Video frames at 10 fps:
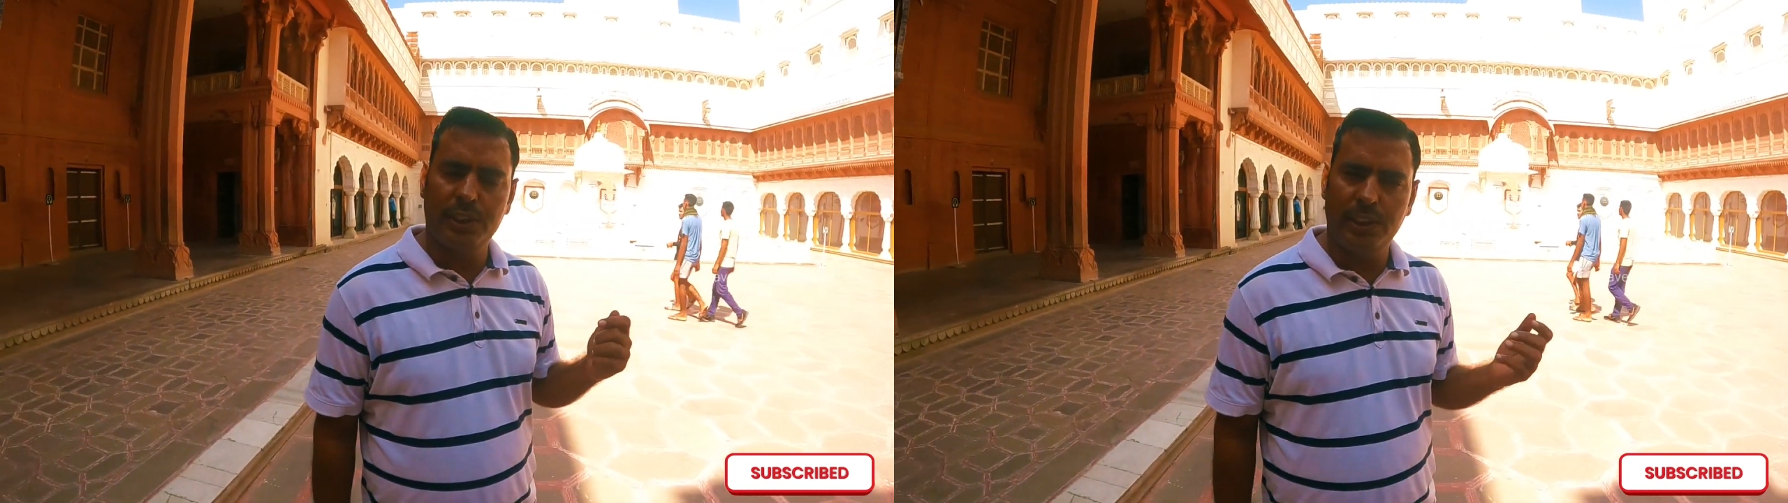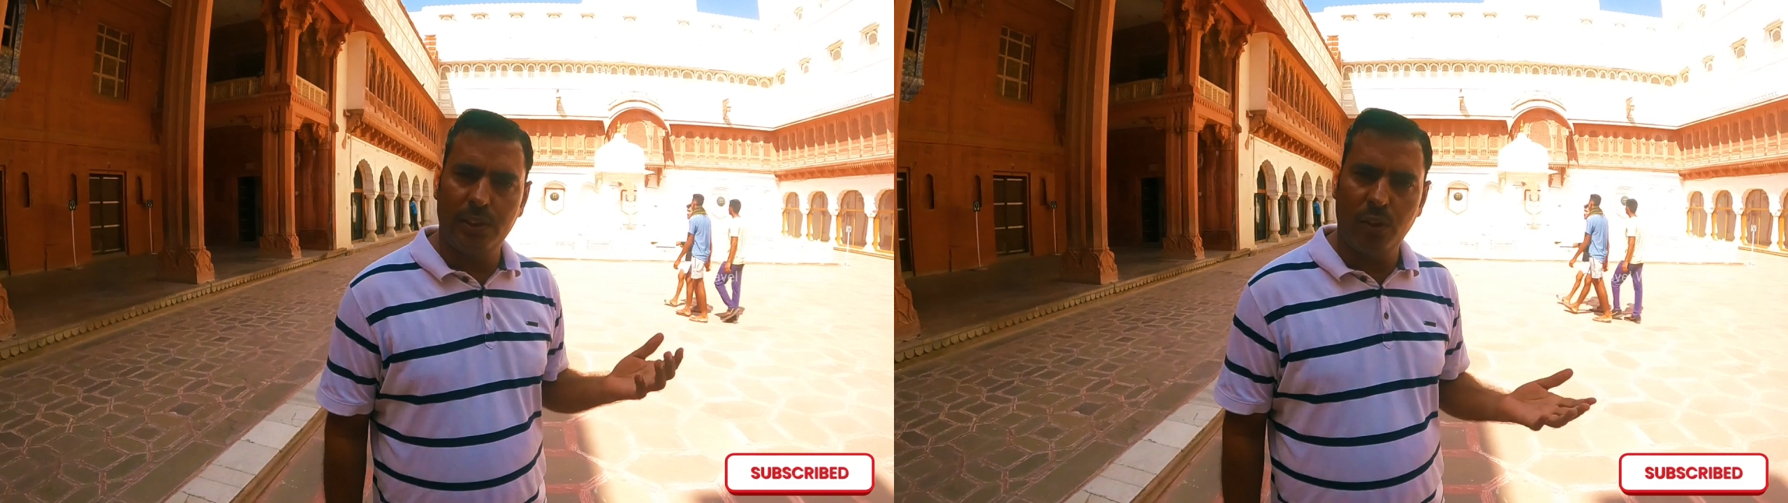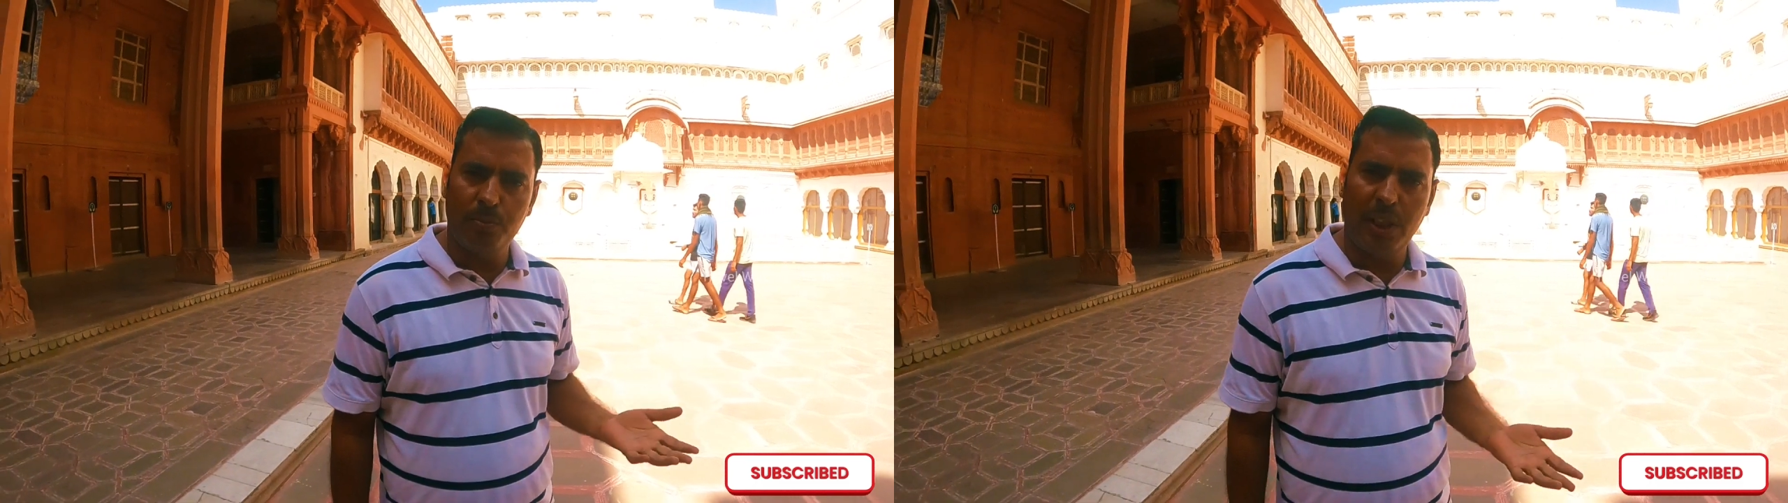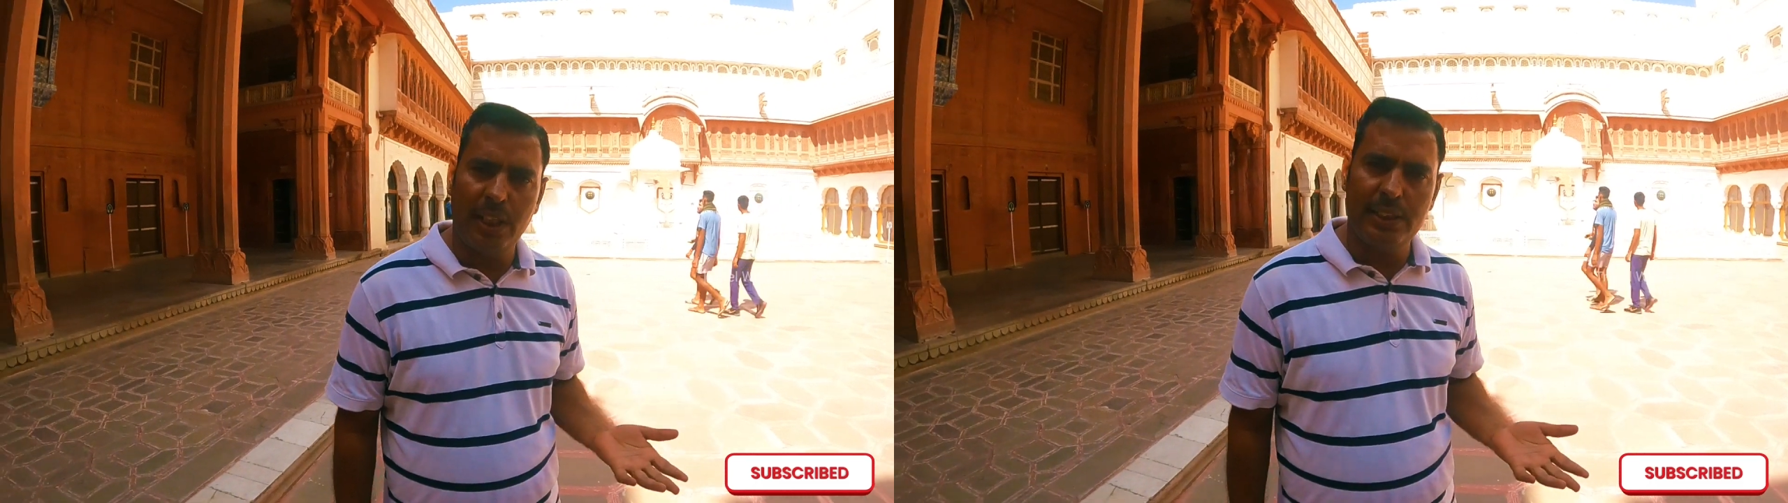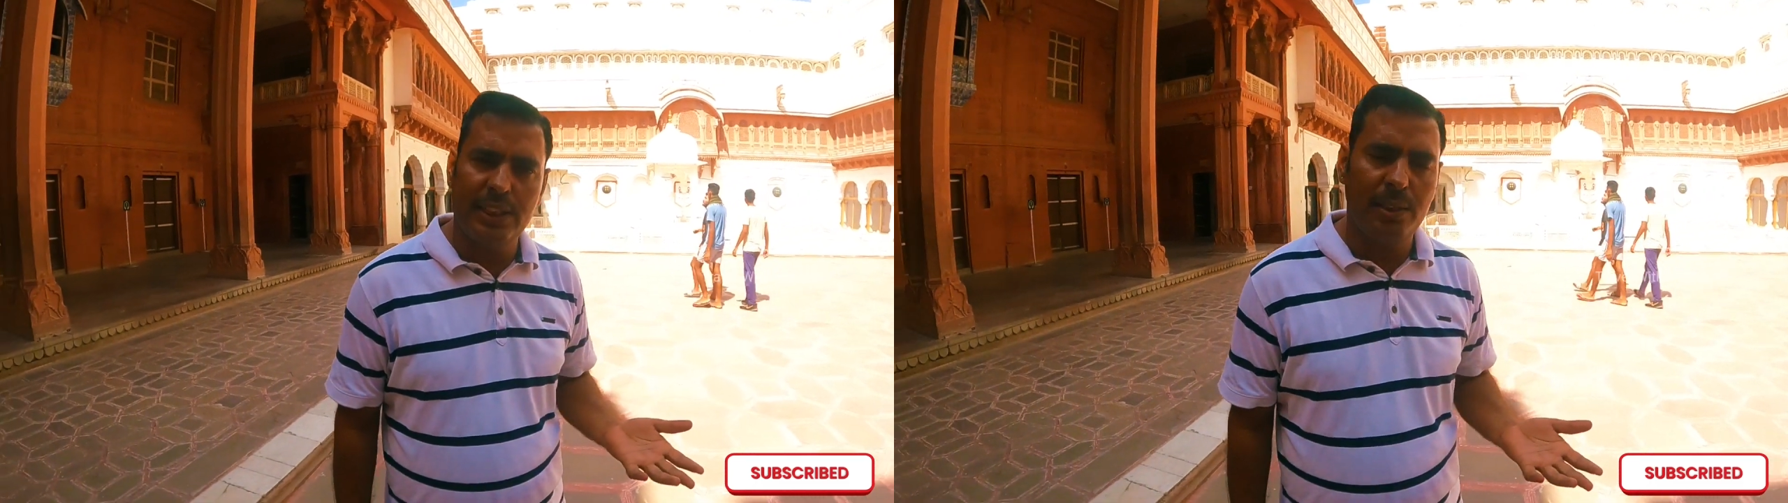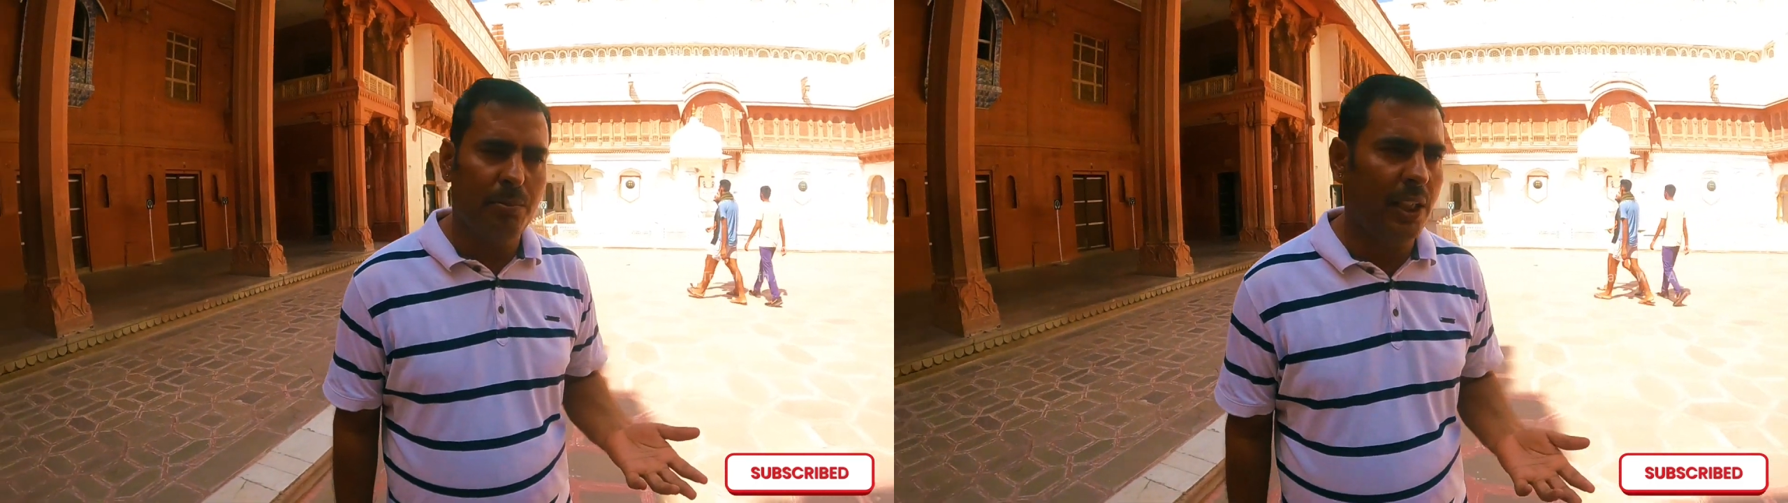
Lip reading: and color on Maharaja.